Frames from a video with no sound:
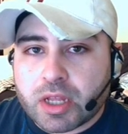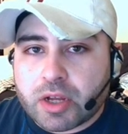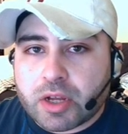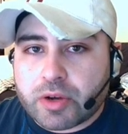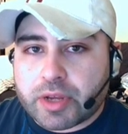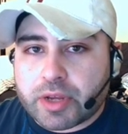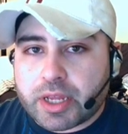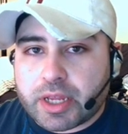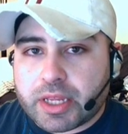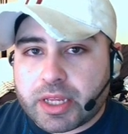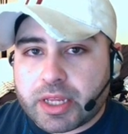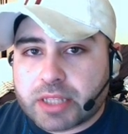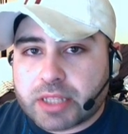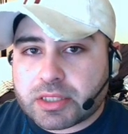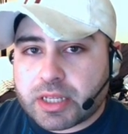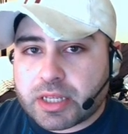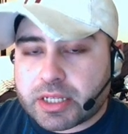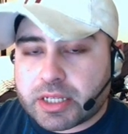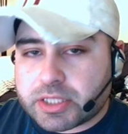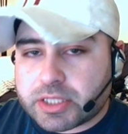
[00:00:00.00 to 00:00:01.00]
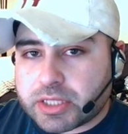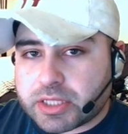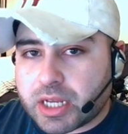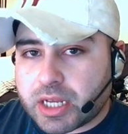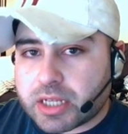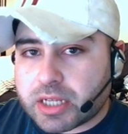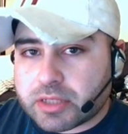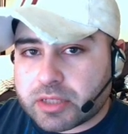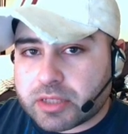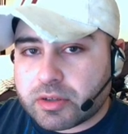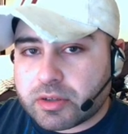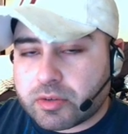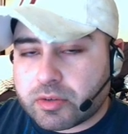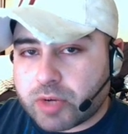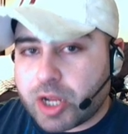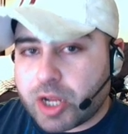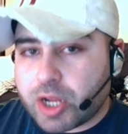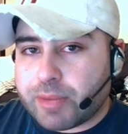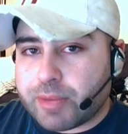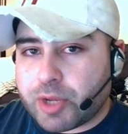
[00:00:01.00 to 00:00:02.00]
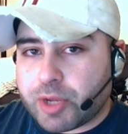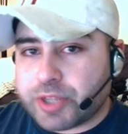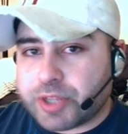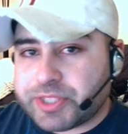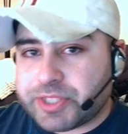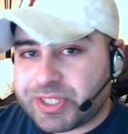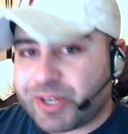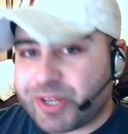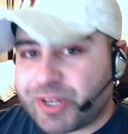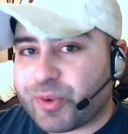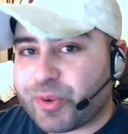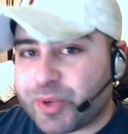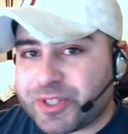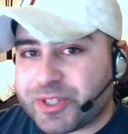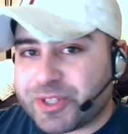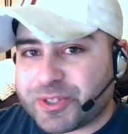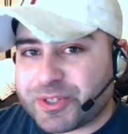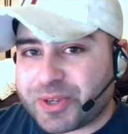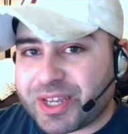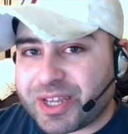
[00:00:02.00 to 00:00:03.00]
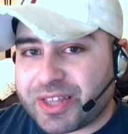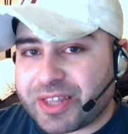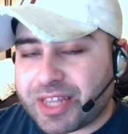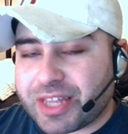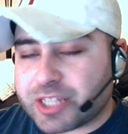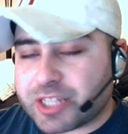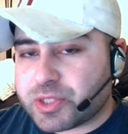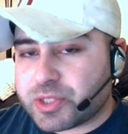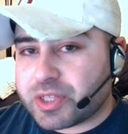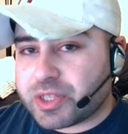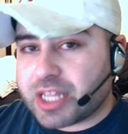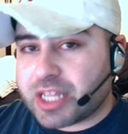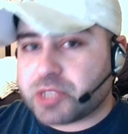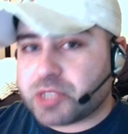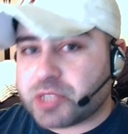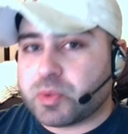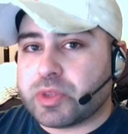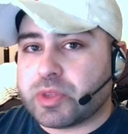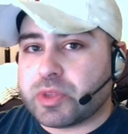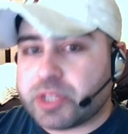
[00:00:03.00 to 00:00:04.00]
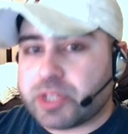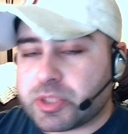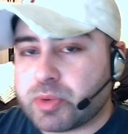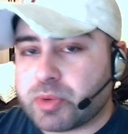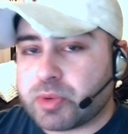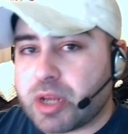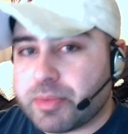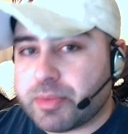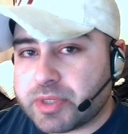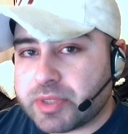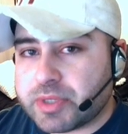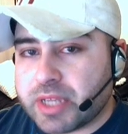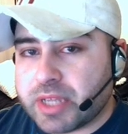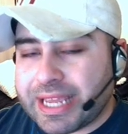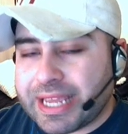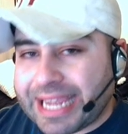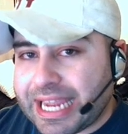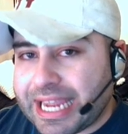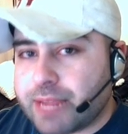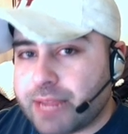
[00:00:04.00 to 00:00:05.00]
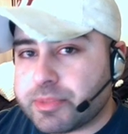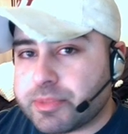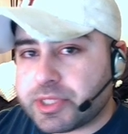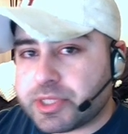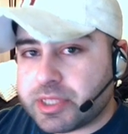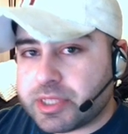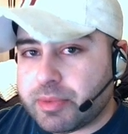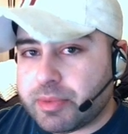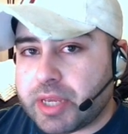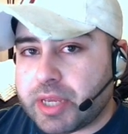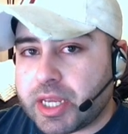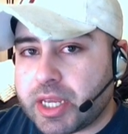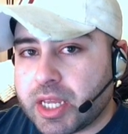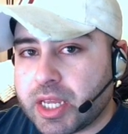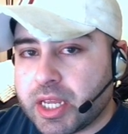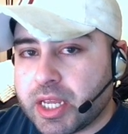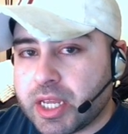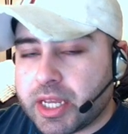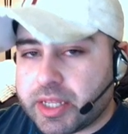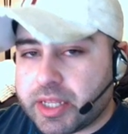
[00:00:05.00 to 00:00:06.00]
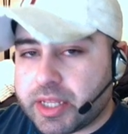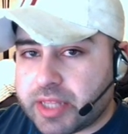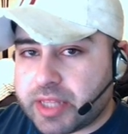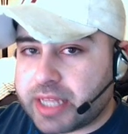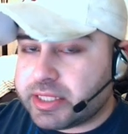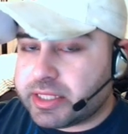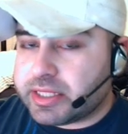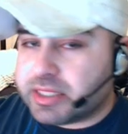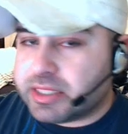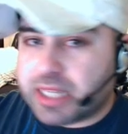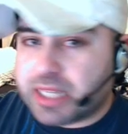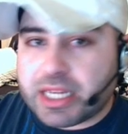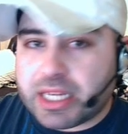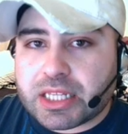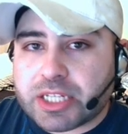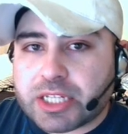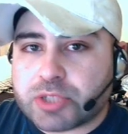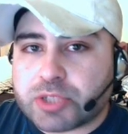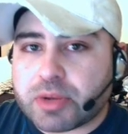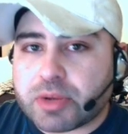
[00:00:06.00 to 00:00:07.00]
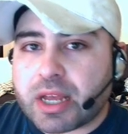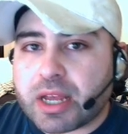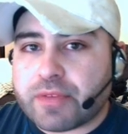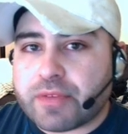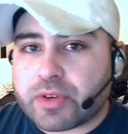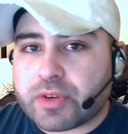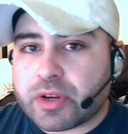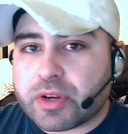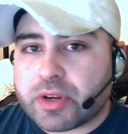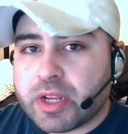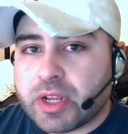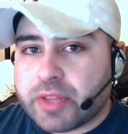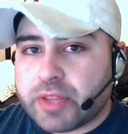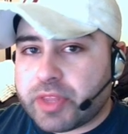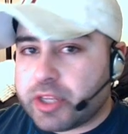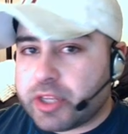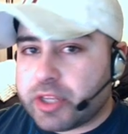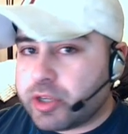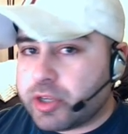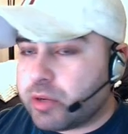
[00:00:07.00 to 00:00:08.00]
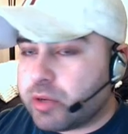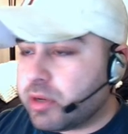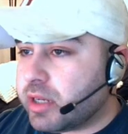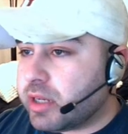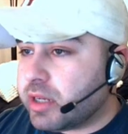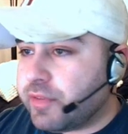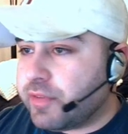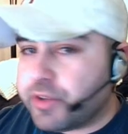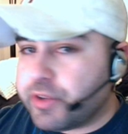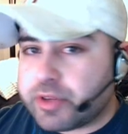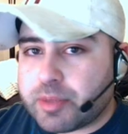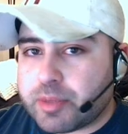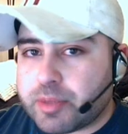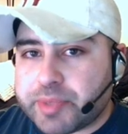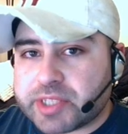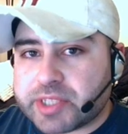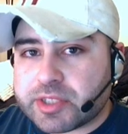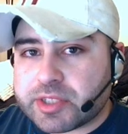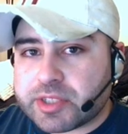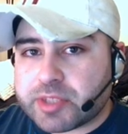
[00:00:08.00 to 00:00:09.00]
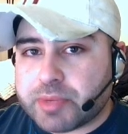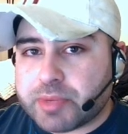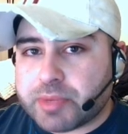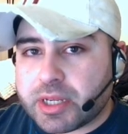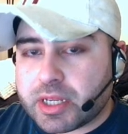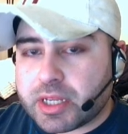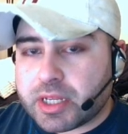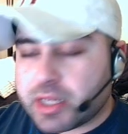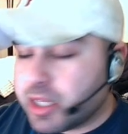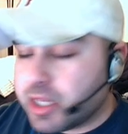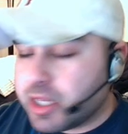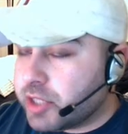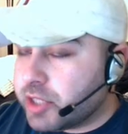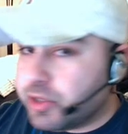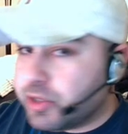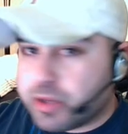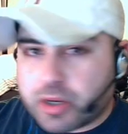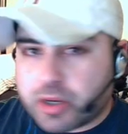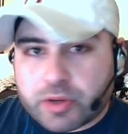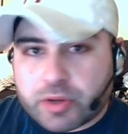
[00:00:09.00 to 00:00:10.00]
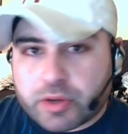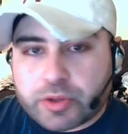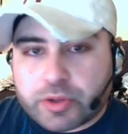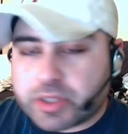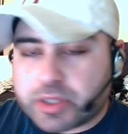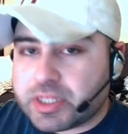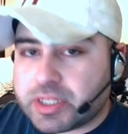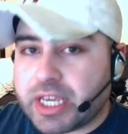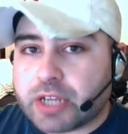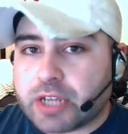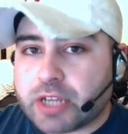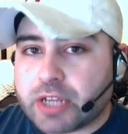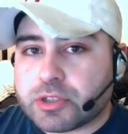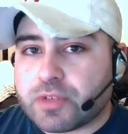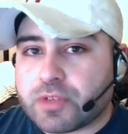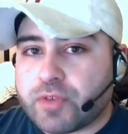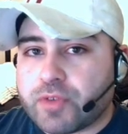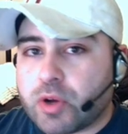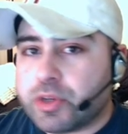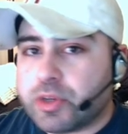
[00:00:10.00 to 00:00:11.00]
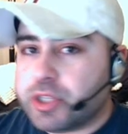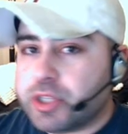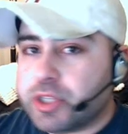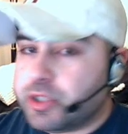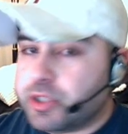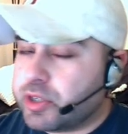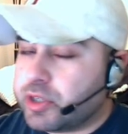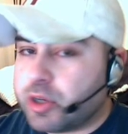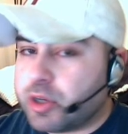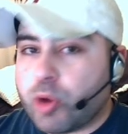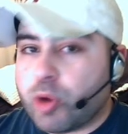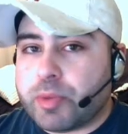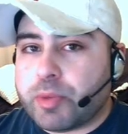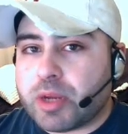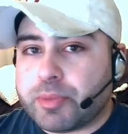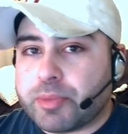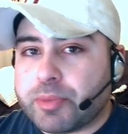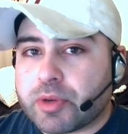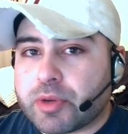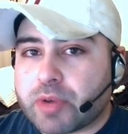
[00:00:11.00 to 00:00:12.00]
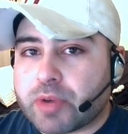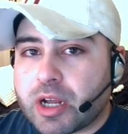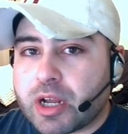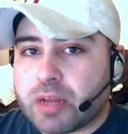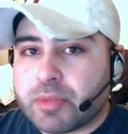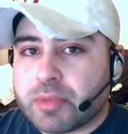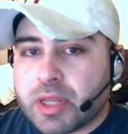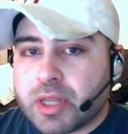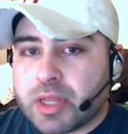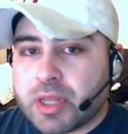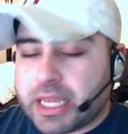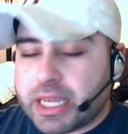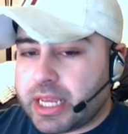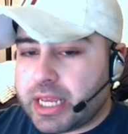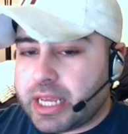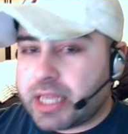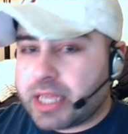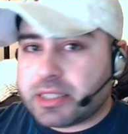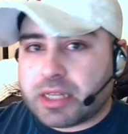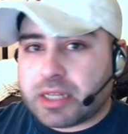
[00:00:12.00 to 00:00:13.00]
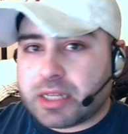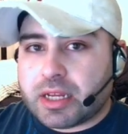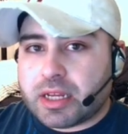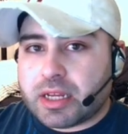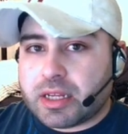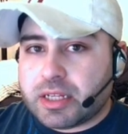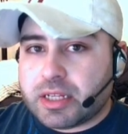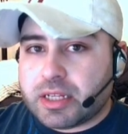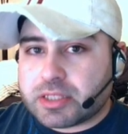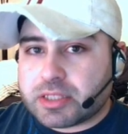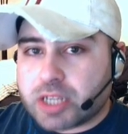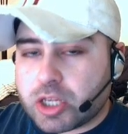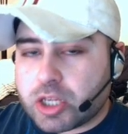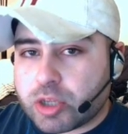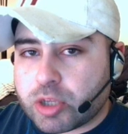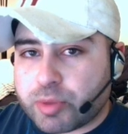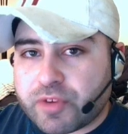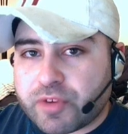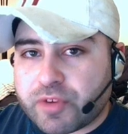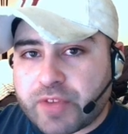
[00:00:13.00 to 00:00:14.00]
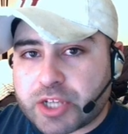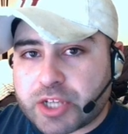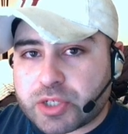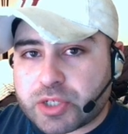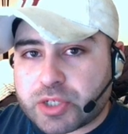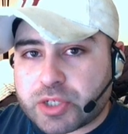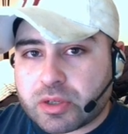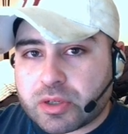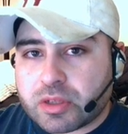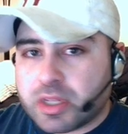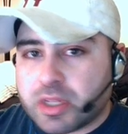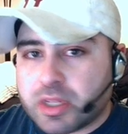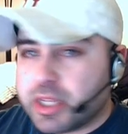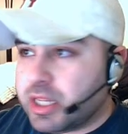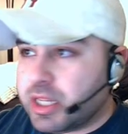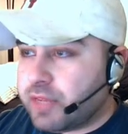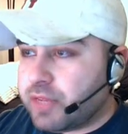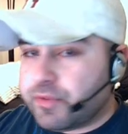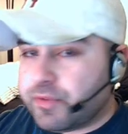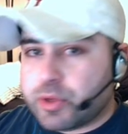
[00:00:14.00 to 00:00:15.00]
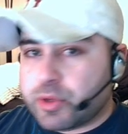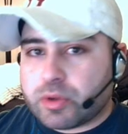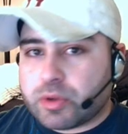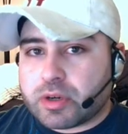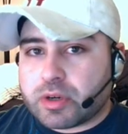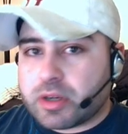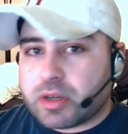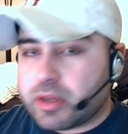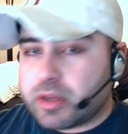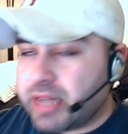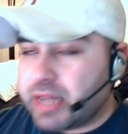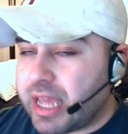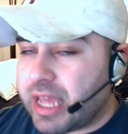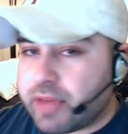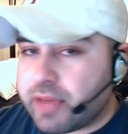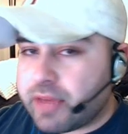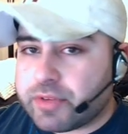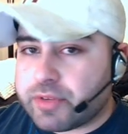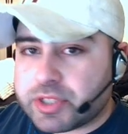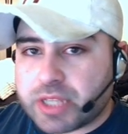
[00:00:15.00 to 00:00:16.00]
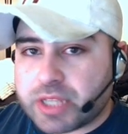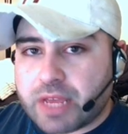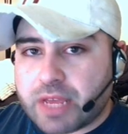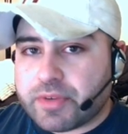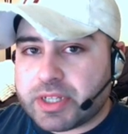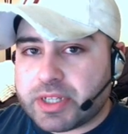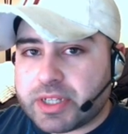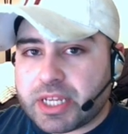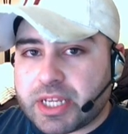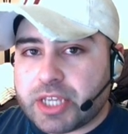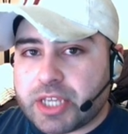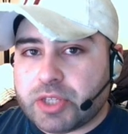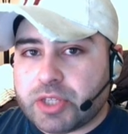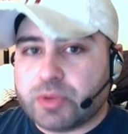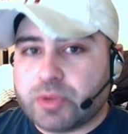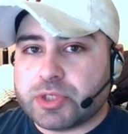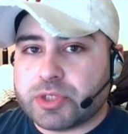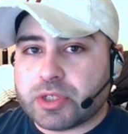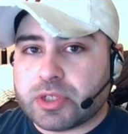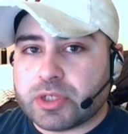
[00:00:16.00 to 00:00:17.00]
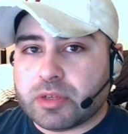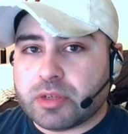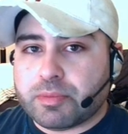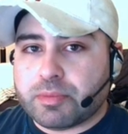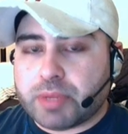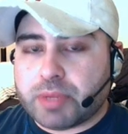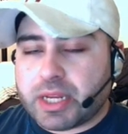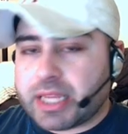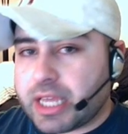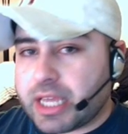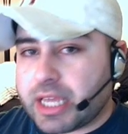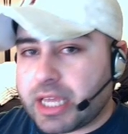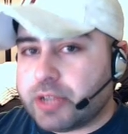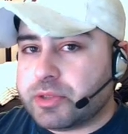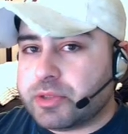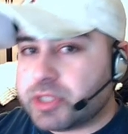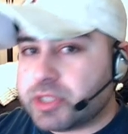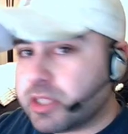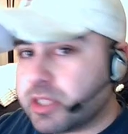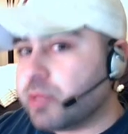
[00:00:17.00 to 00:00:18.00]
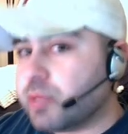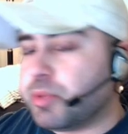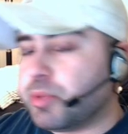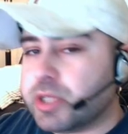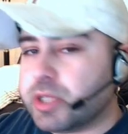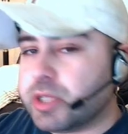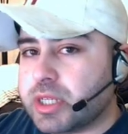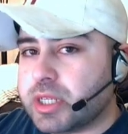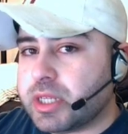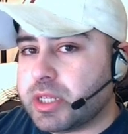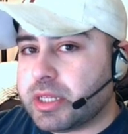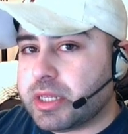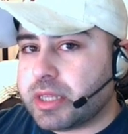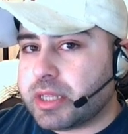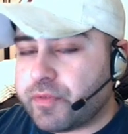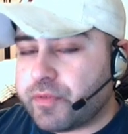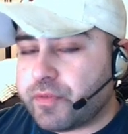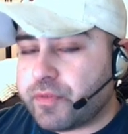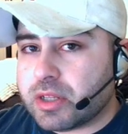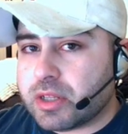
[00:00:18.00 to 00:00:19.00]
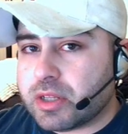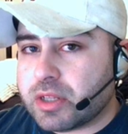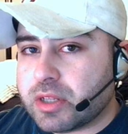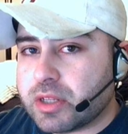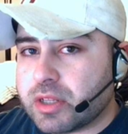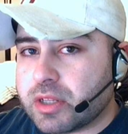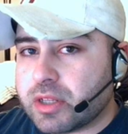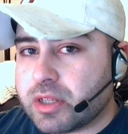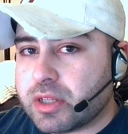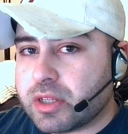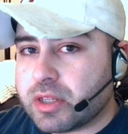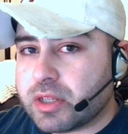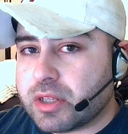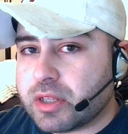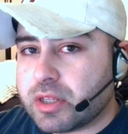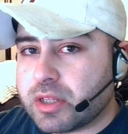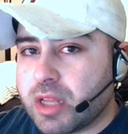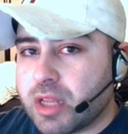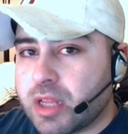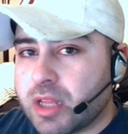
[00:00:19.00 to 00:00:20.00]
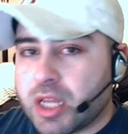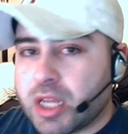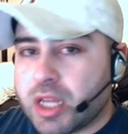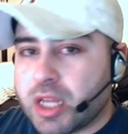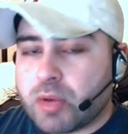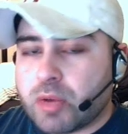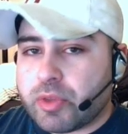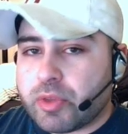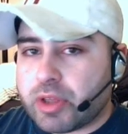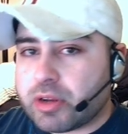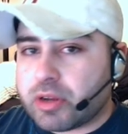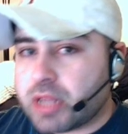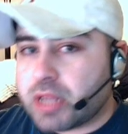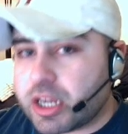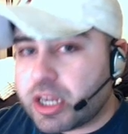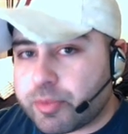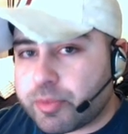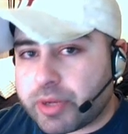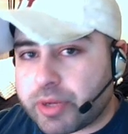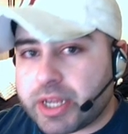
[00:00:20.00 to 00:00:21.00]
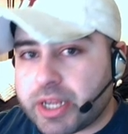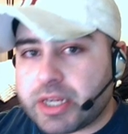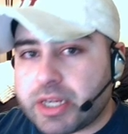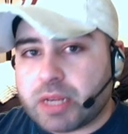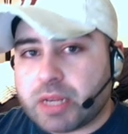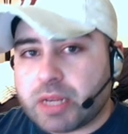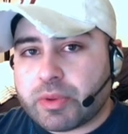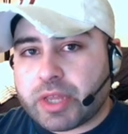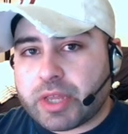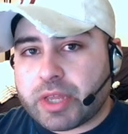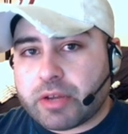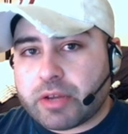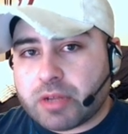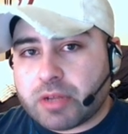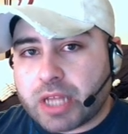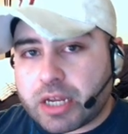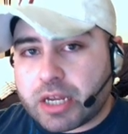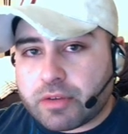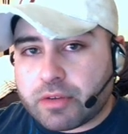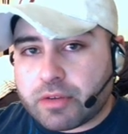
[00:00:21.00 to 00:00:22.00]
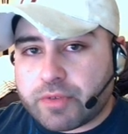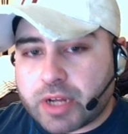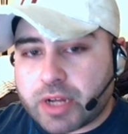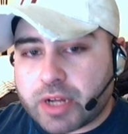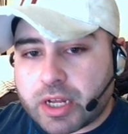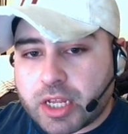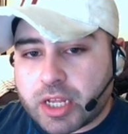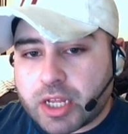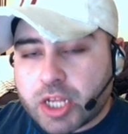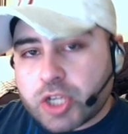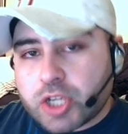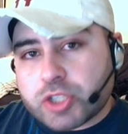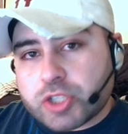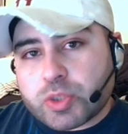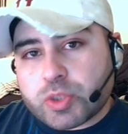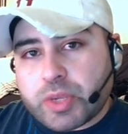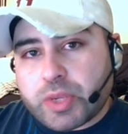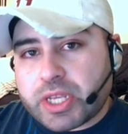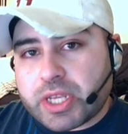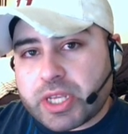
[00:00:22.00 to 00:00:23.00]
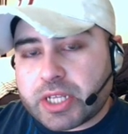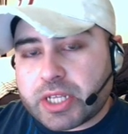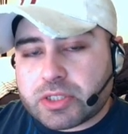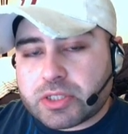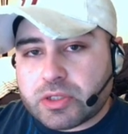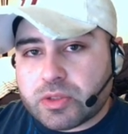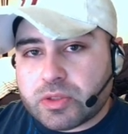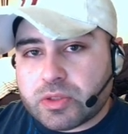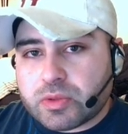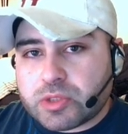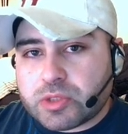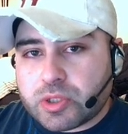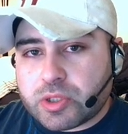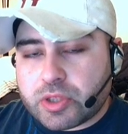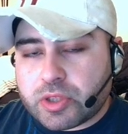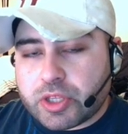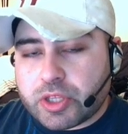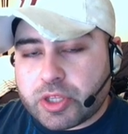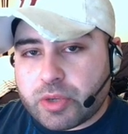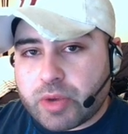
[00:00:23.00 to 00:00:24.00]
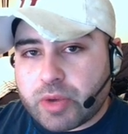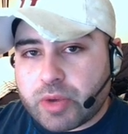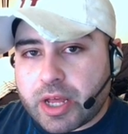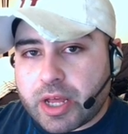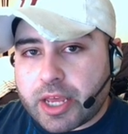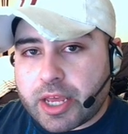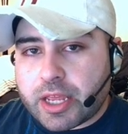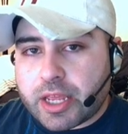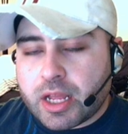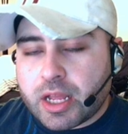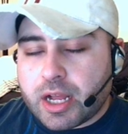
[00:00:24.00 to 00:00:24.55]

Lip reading: Okay, it's like a stock ROM on steroids. Okay, that's what this ROM aims to be. That daily driver that, you know what, if you're in a business meeting, you can take out your phone and you can open up your ROM, and it's going to look professional. If you're an average everyday user, but again, you still appreciate that professional look and feel without a lot of branding, without a lot of tweaking to the UI.